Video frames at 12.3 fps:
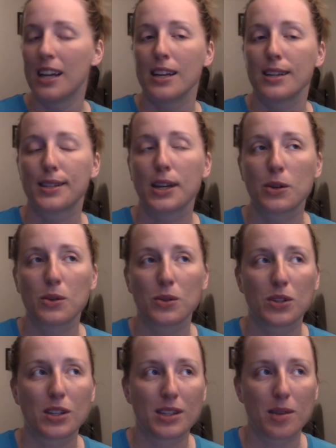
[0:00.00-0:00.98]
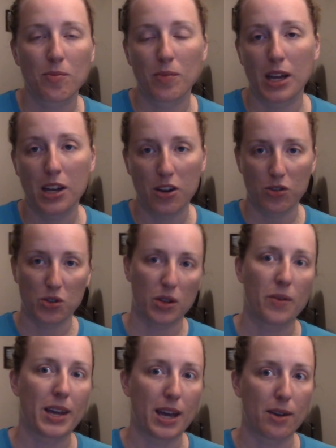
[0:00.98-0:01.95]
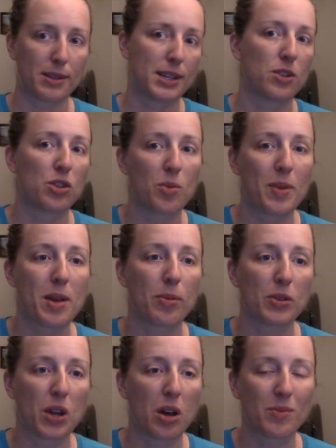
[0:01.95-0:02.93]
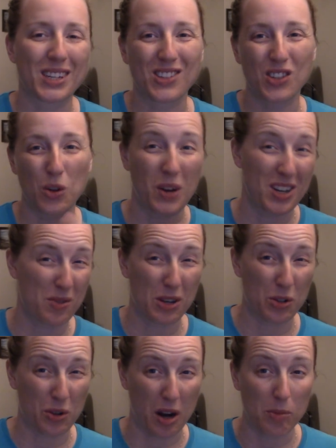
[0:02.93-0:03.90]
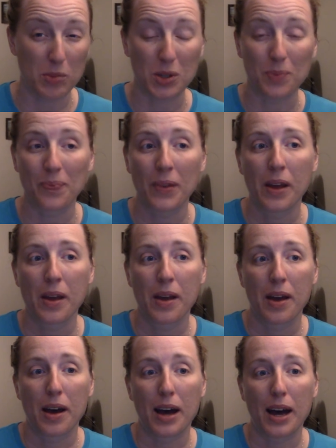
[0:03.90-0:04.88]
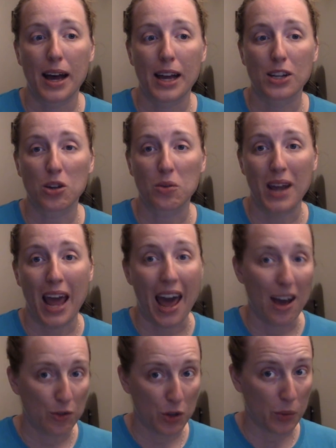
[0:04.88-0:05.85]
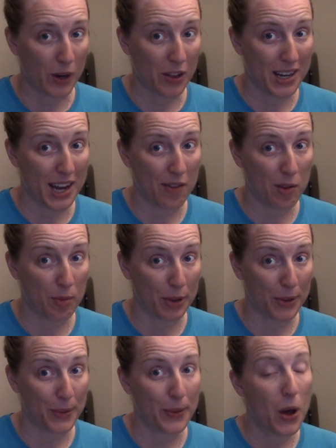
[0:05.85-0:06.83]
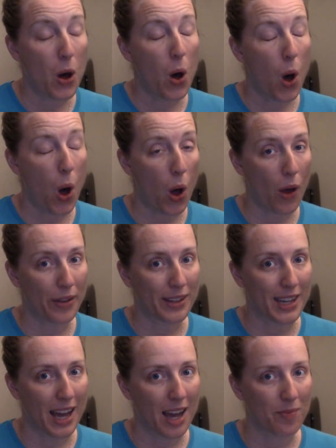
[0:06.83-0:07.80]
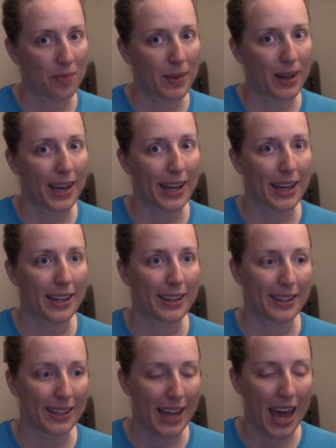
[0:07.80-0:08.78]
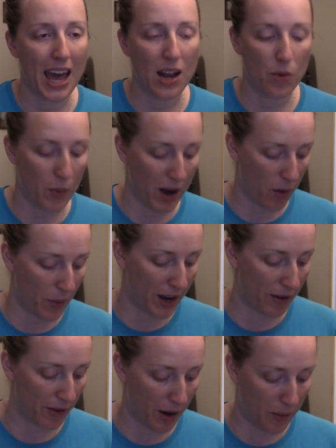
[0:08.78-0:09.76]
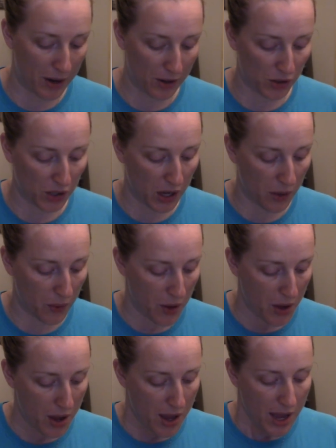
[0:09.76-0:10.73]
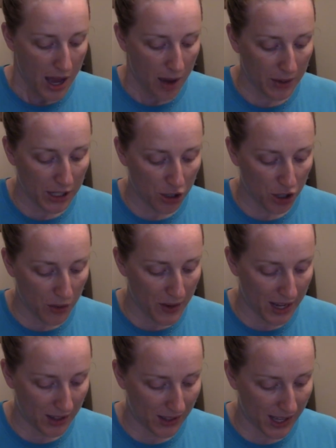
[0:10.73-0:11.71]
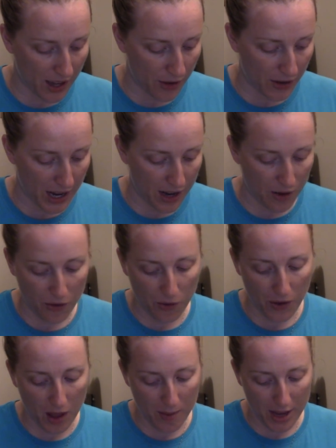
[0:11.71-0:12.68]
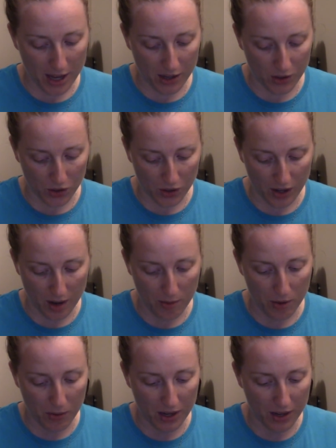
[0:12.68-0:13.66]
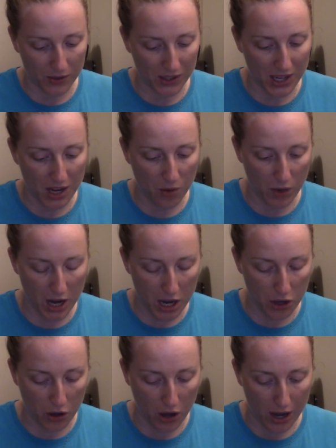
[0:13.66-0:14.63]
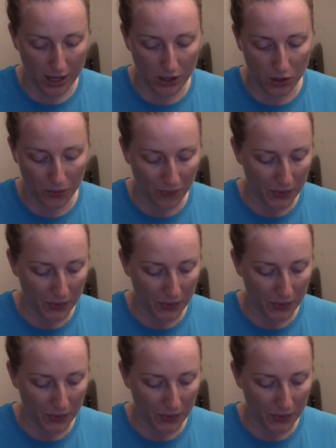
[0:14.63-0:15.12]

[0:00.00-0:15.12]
So since I'm a nurse going out into people's homes, I still want to wear scrubs. I don't have to wear the navy blue all the time. I can wear whatever I want. So I went to Joann's the other day, and if you follow me on Instagram, you would have seen what I got,